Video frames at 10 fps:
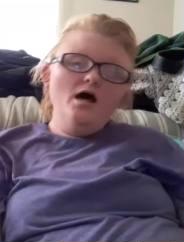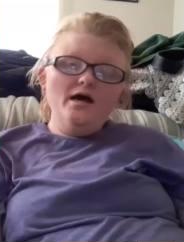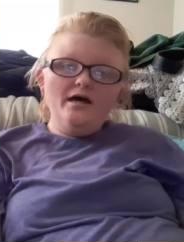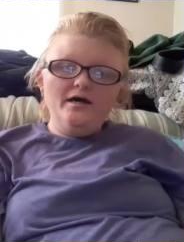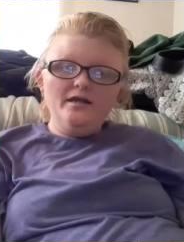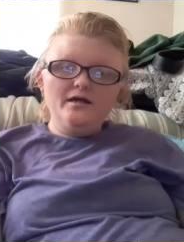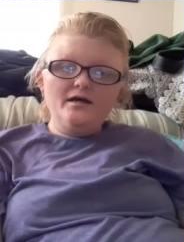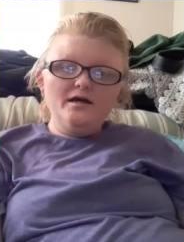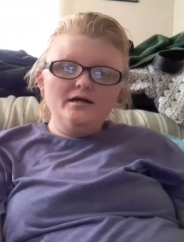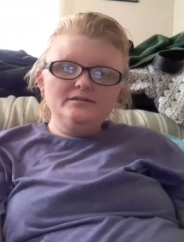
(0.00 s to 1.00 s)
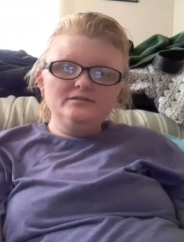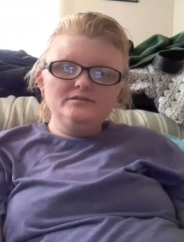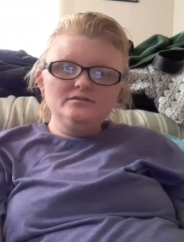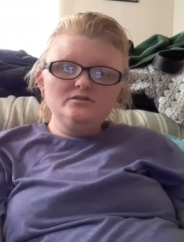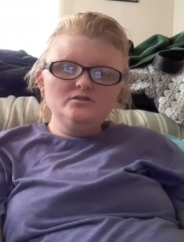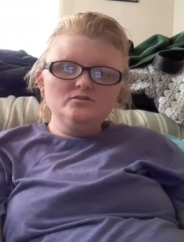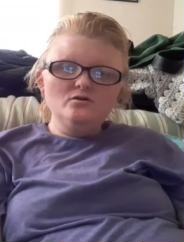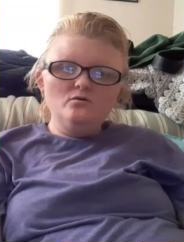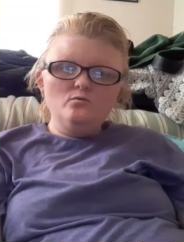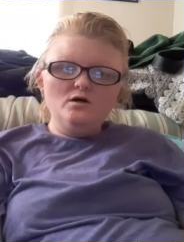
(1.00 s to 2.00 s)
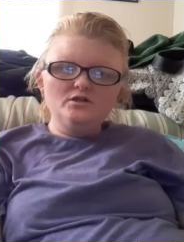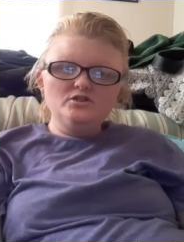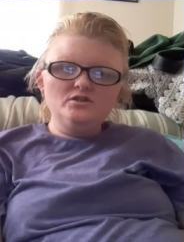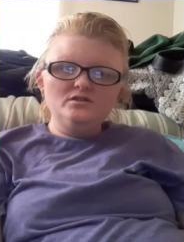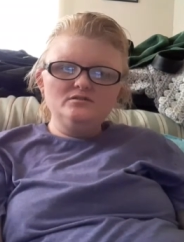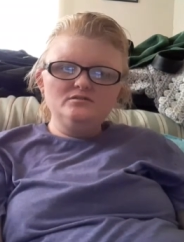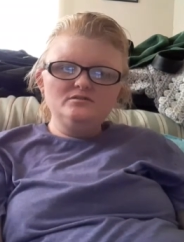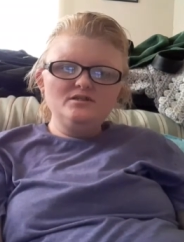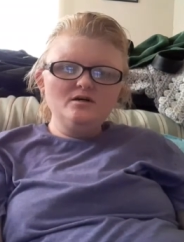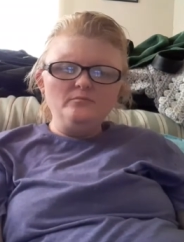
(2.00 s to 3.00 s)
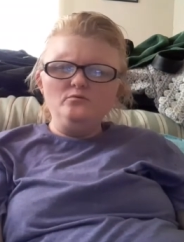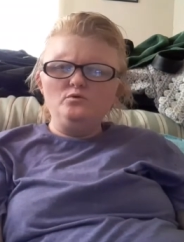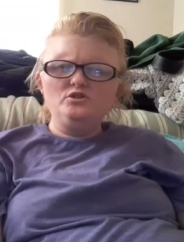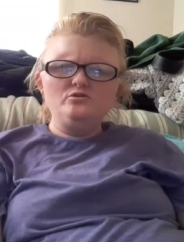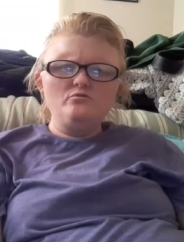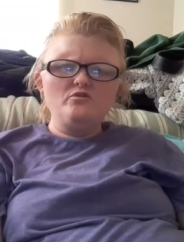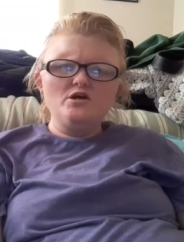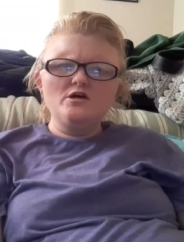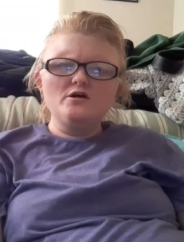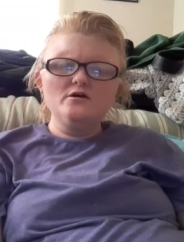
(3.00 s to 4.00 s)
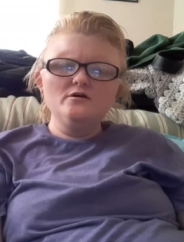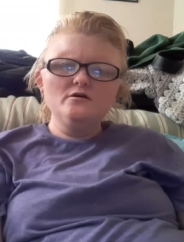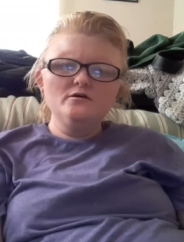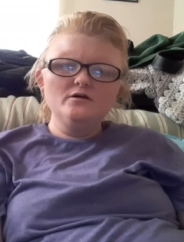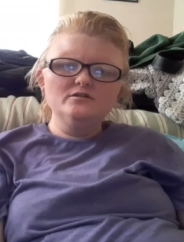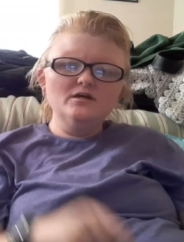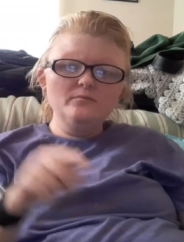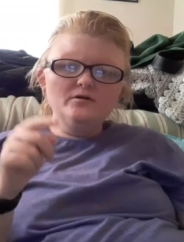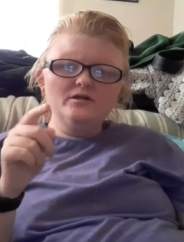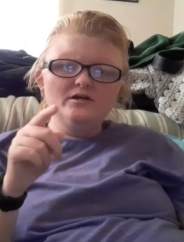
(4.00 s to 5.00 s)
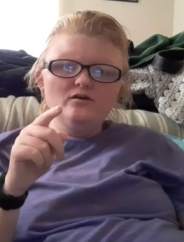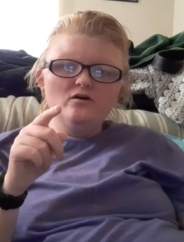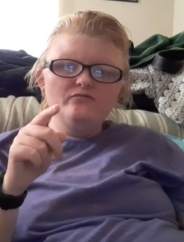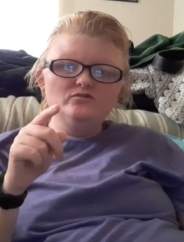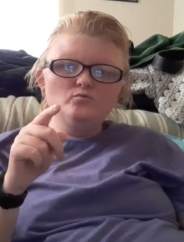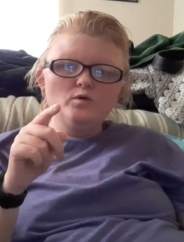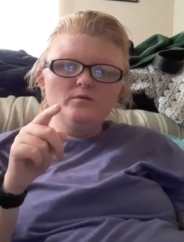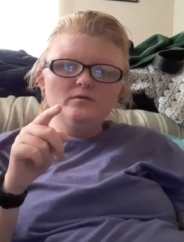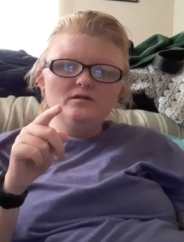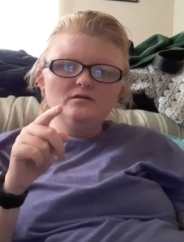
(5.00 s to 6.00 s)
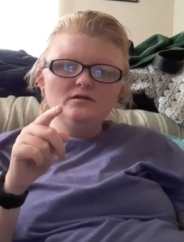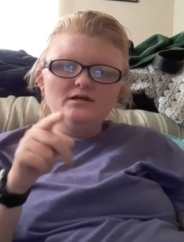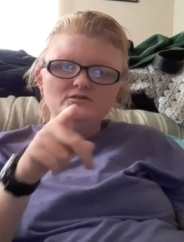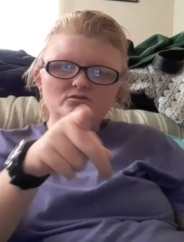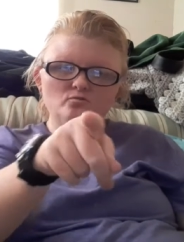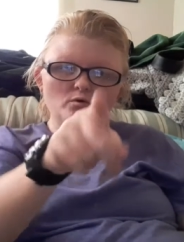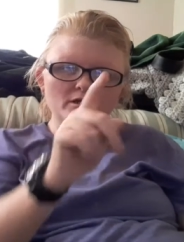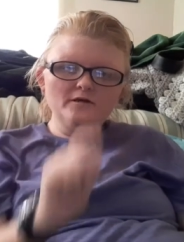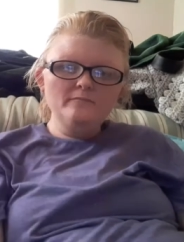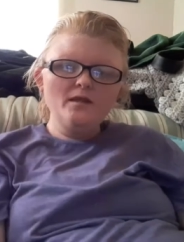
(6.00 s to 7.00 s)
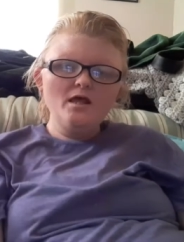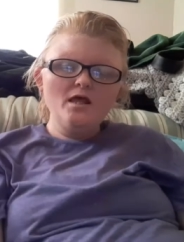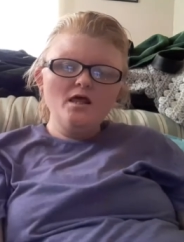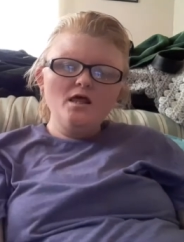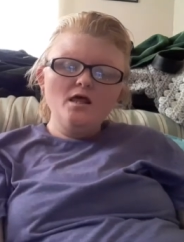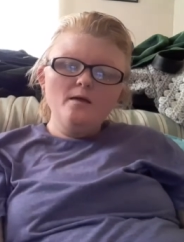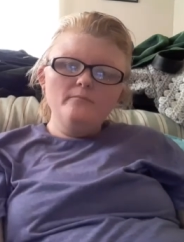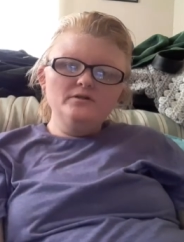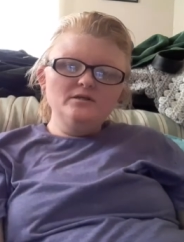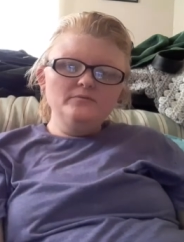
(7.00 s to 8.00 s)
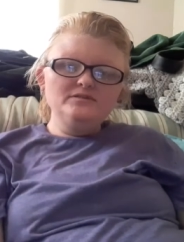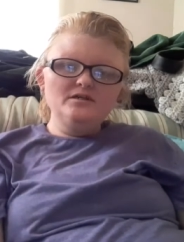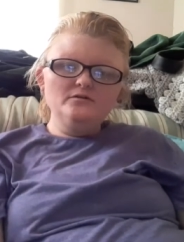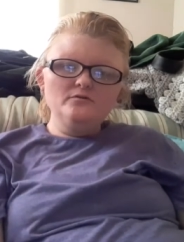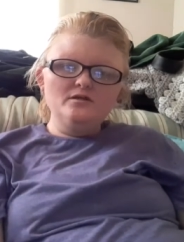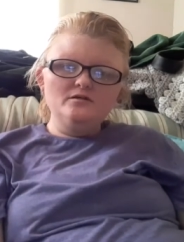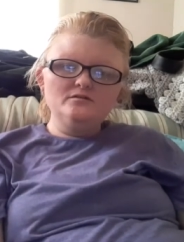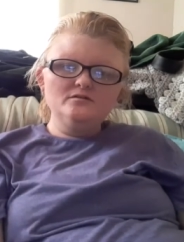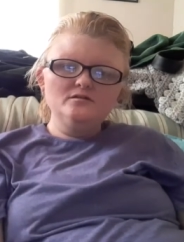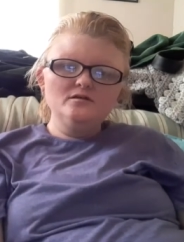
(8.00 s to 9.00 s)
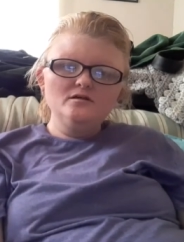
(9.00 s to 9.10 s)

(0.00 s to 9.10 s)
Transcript: And guys, just go watch it. Tell me what you think. Because I'm going to get off in 20 min- at 20. But let me tell you this.